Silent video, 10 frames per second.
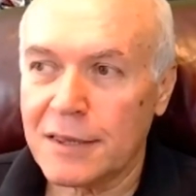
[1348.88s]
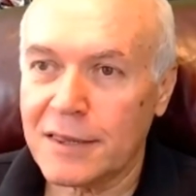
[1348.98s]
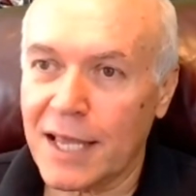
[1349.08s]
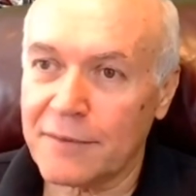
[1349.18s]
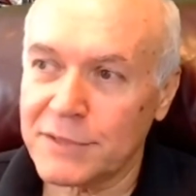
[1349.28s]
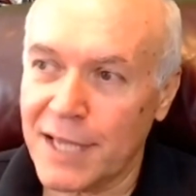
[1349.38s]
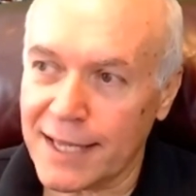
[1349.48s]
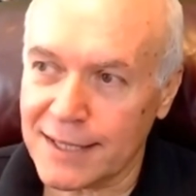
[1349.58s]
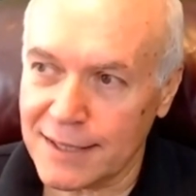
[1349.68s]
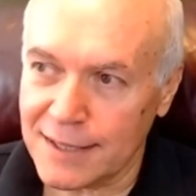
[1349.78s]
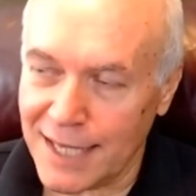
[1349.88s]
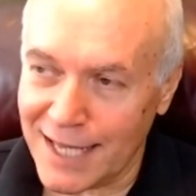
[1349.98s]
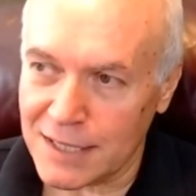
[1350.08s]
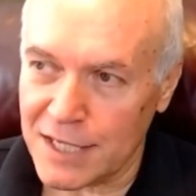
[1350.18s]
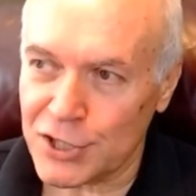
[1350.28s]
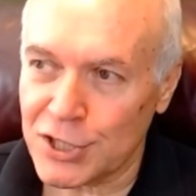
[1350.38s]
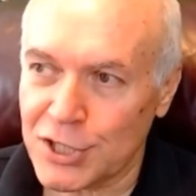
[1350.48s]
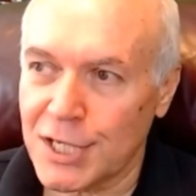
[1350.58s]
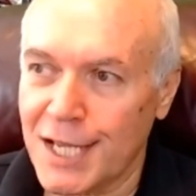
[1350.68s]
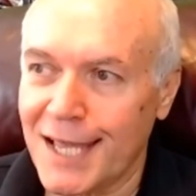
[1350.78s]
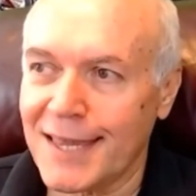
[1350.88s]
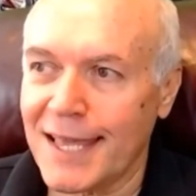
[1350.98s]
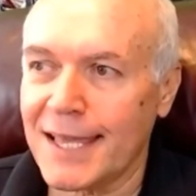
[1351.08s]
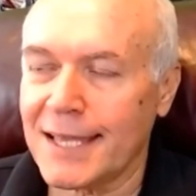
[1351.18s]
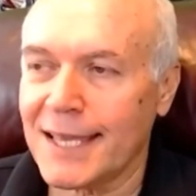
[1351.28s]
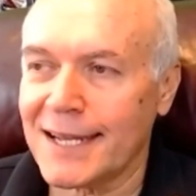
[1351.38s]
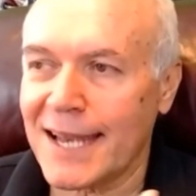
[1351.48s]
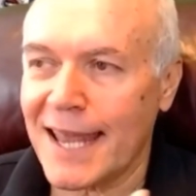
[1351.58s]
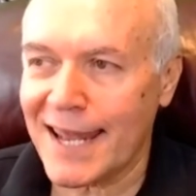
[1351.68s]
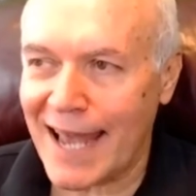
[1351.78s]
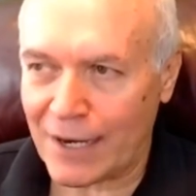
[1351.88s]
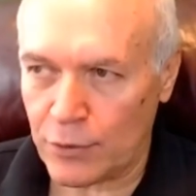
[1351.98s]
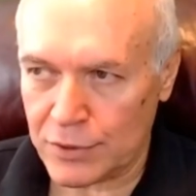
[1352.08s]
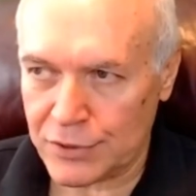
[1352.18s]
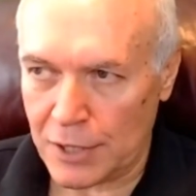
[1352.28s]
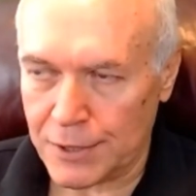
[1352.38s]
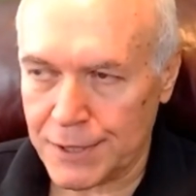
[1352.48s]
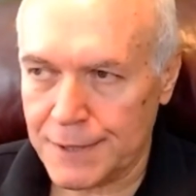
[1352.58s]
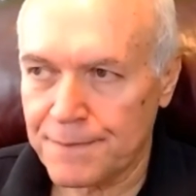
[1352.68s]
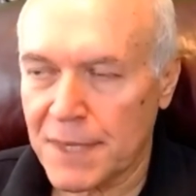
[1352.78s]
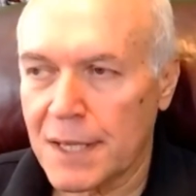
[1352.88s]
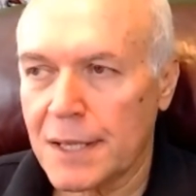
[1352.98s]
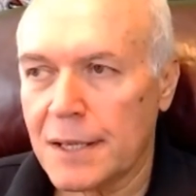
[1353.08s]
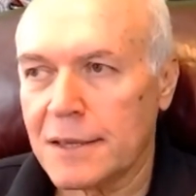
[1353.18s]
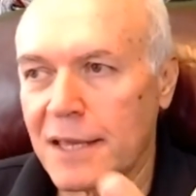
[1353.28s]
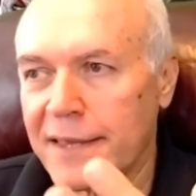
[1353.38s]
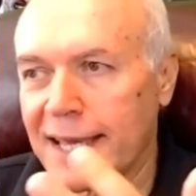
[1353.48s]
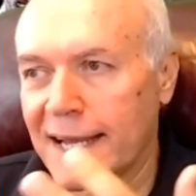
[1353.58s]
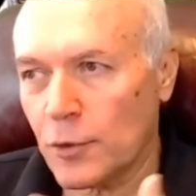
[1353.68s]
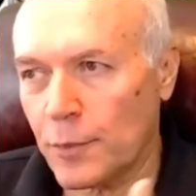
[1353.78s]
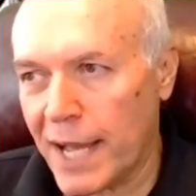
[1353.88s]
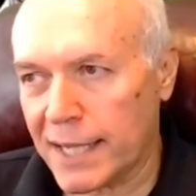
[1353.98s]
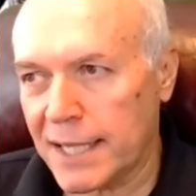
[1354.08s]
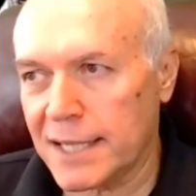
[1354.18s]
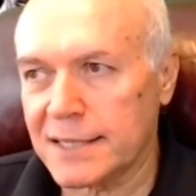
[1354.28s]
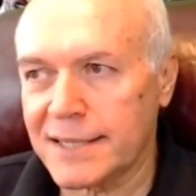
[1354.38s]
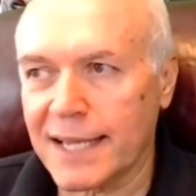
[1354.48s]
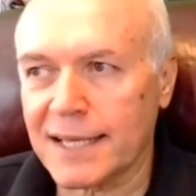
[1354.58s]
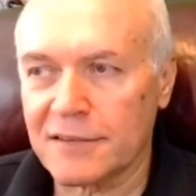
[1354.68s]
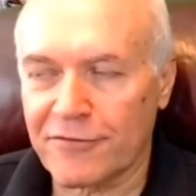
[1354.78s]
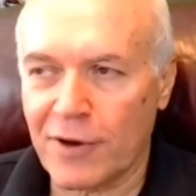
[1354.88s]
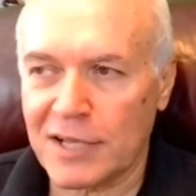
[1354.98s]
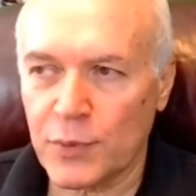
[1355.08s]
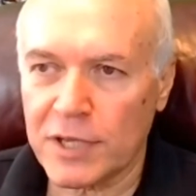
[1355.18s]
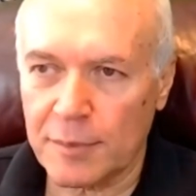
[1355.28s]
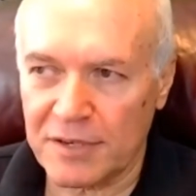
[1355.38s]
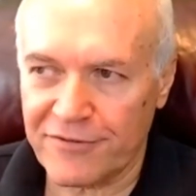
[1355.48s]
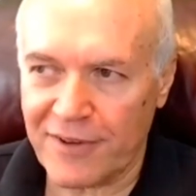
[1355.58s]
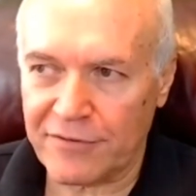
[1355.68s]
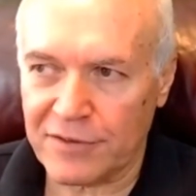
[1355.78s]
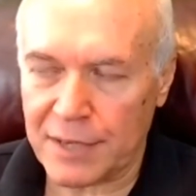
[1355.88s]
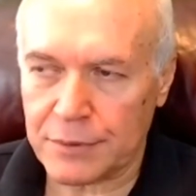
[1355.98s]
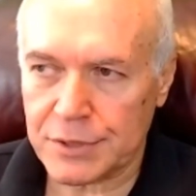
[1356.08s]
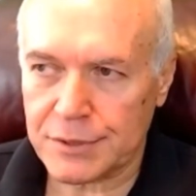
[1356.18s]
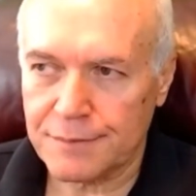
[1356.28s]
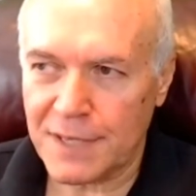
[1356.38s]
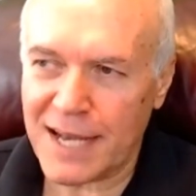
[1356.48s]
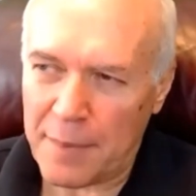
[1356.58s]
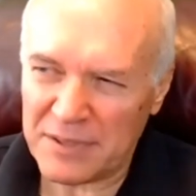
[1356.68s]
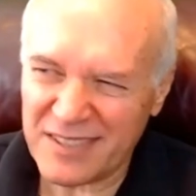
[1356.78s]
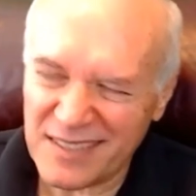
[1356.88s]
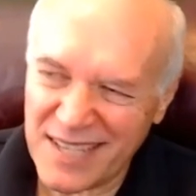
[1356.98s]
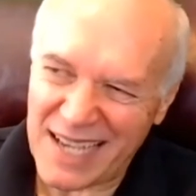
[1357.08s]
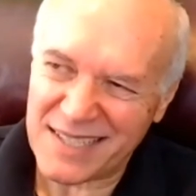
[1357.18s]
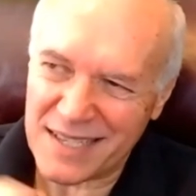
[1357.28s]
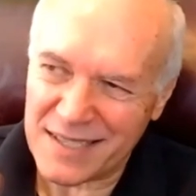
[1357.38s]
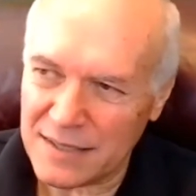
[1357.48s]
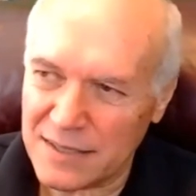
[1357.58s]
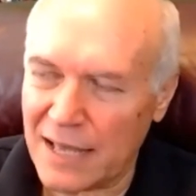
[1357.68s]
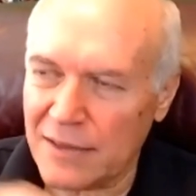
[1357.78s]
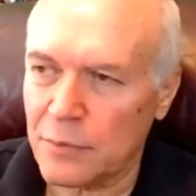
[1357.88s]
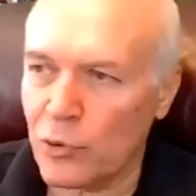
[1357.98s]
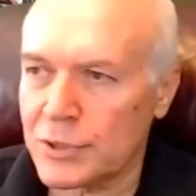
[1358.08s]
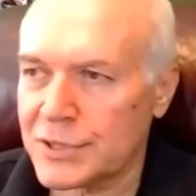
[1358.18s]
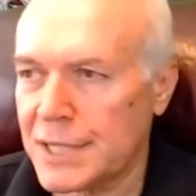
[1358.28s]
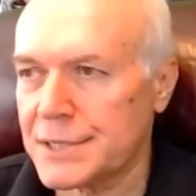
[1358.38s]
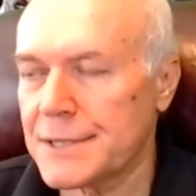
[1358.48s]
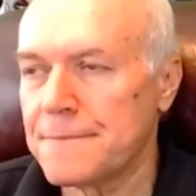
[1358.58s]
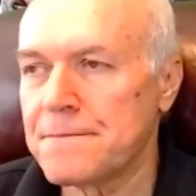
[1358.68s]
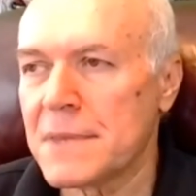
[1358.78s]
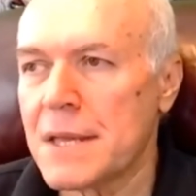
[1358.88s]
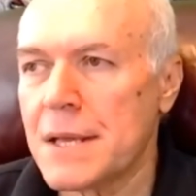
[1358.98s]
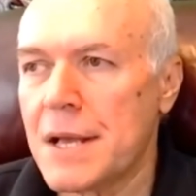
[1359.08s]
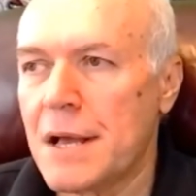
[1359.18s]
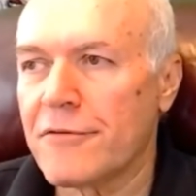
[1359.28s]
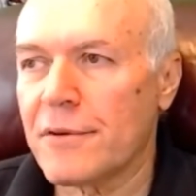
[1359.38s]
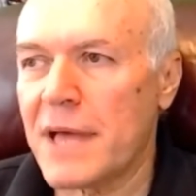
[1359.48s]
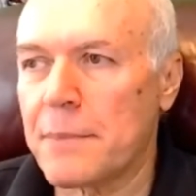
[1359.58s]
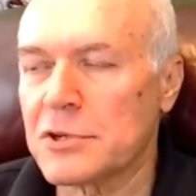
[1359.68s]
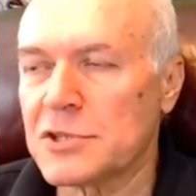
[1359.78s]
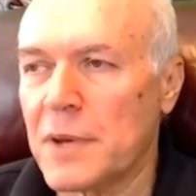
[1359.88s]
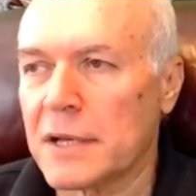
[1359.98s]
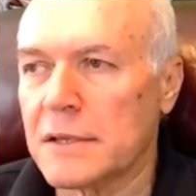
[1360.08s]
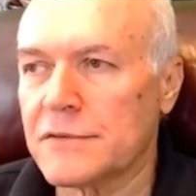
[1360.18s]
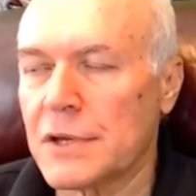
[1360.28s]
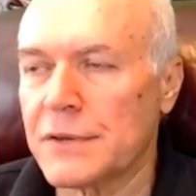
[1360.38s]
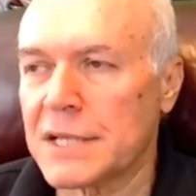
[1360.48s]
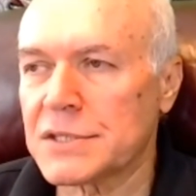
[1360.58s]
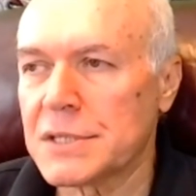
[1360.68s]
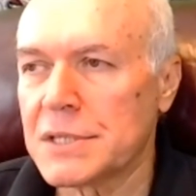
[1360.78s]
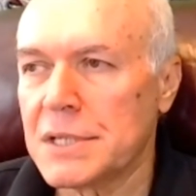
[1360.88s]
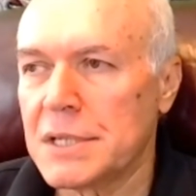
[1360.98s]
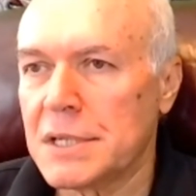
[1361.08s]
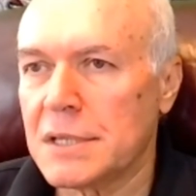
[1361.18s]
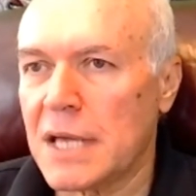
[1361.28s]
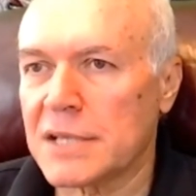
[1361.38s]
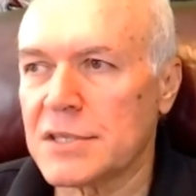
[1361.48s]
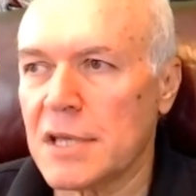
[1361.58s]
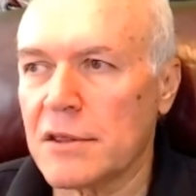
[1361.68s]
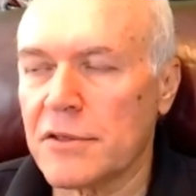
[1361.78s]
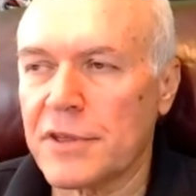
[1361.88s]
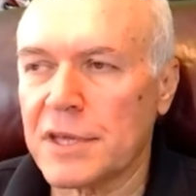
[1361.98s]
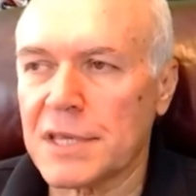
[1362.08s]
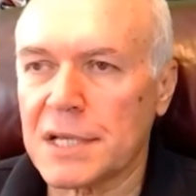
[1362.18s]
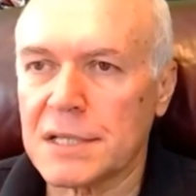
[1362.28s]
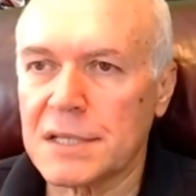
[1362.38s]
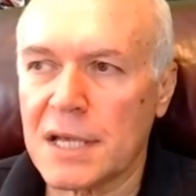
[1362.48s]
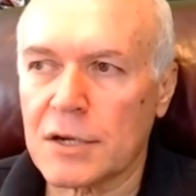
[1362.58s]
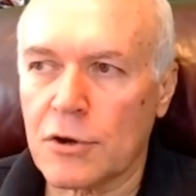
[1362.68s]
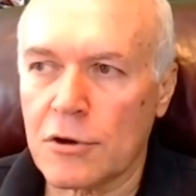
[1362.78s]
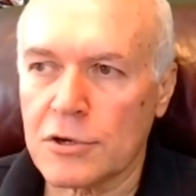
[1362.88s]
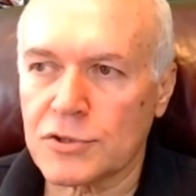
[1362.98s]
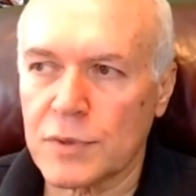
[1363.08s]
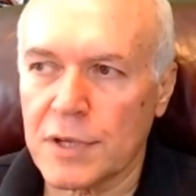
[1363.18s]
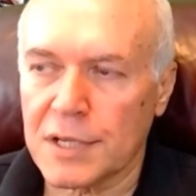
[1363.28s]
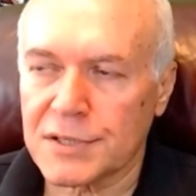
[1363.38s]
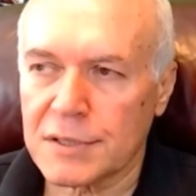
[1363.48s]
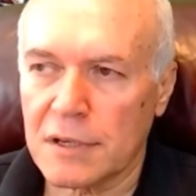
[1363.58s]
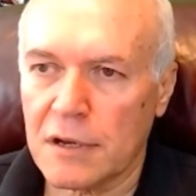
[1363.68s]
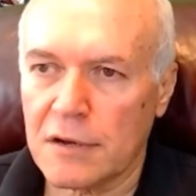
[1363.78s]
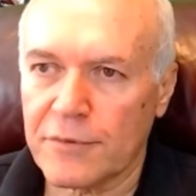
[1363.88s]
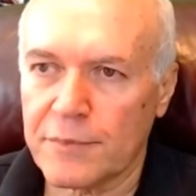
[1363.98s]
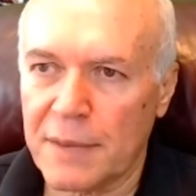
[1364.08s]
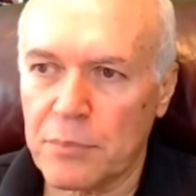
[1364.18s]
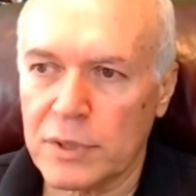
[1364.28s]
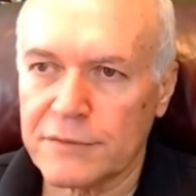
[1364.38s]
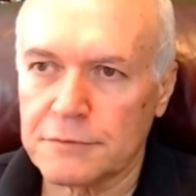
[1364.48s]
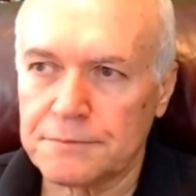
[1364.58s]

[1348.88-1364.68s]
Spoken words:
They haven't taken in English and they get an inaccurate result. Then they got to go back in and take it in French. We come in 5 languages. It happens in Texas and down the border states from that perspective. So that's the other thing that occurs with us from that point of view.